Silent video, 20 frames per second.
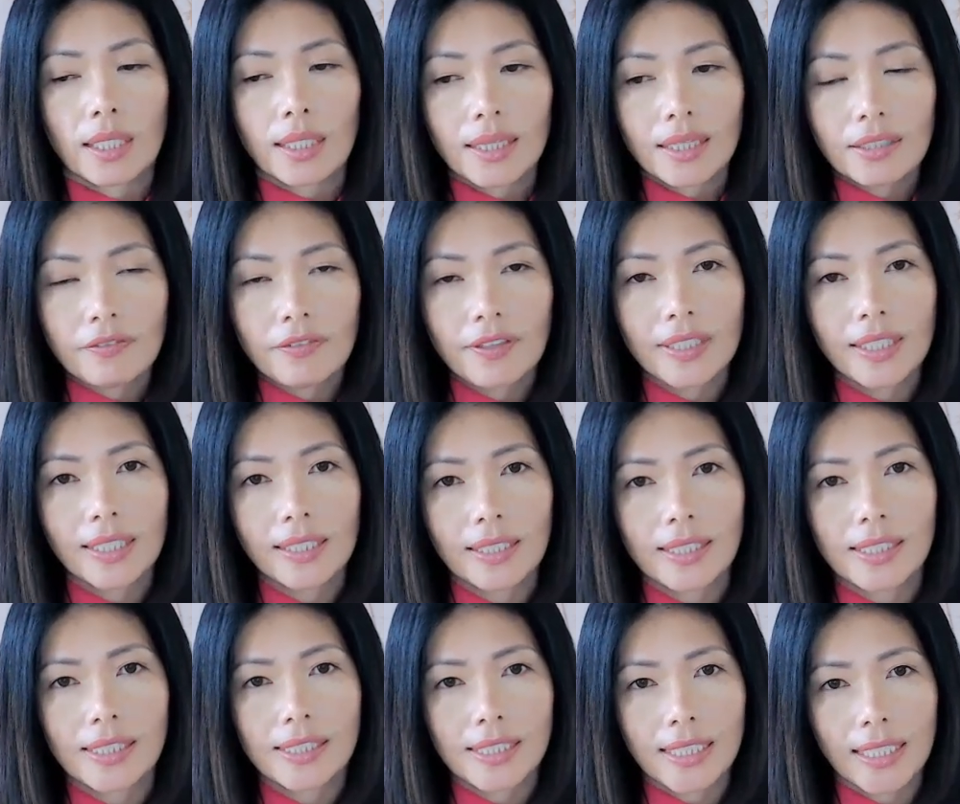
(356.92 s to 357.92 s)
Living in a
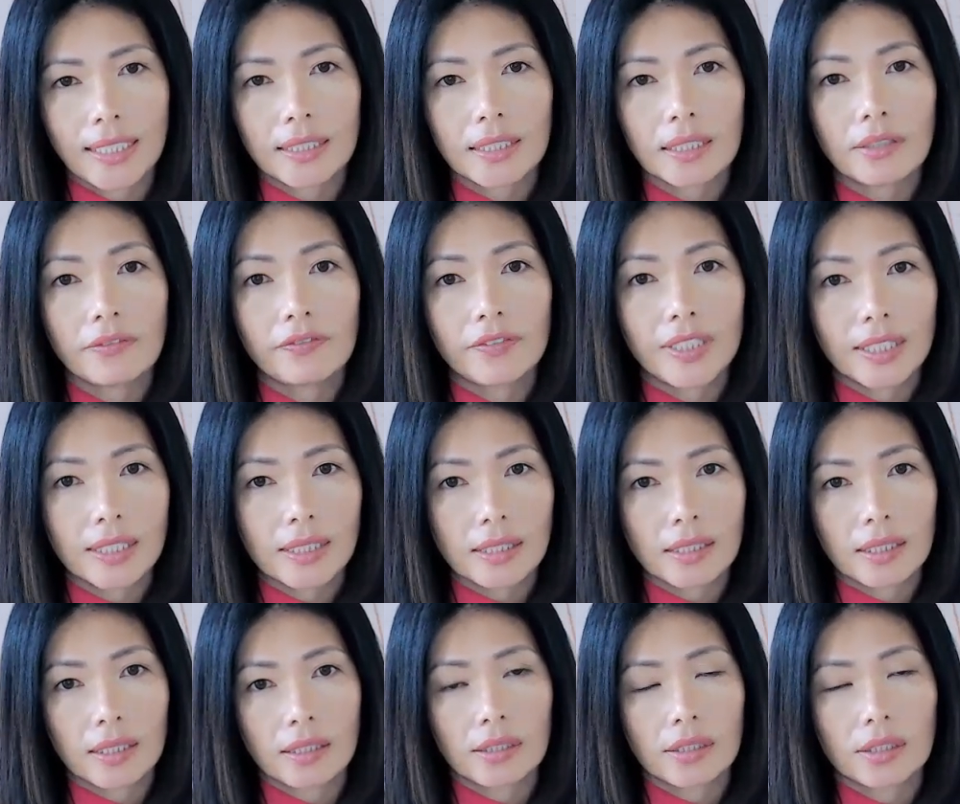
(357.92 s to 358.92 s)
state of
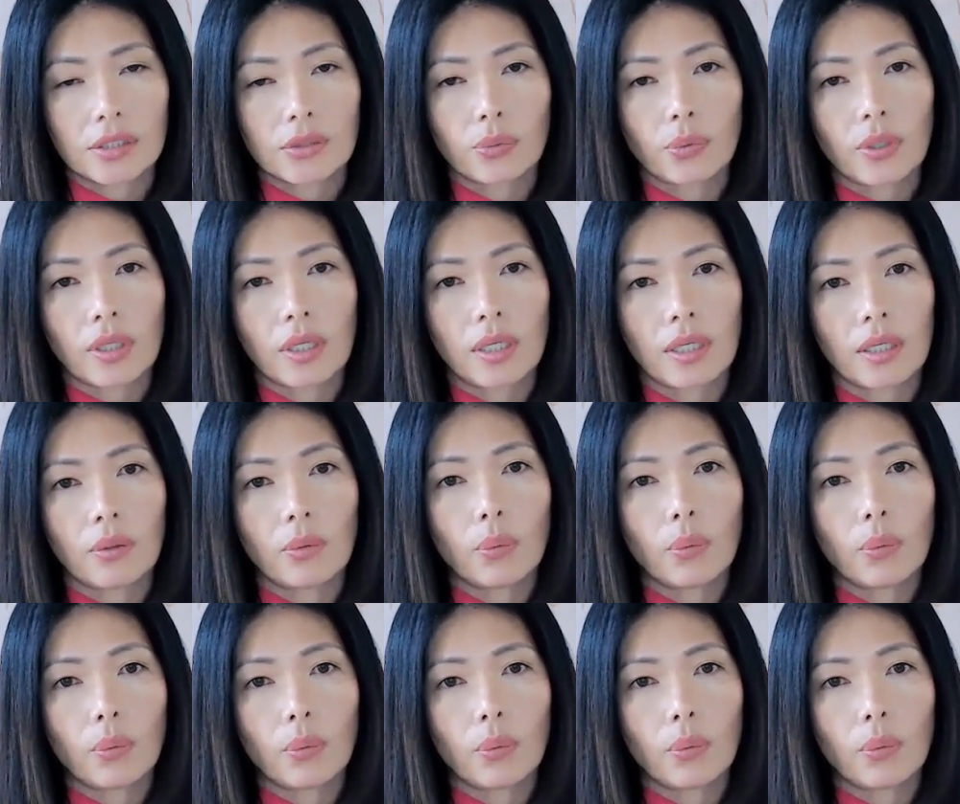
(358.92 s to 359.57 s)
dissonance where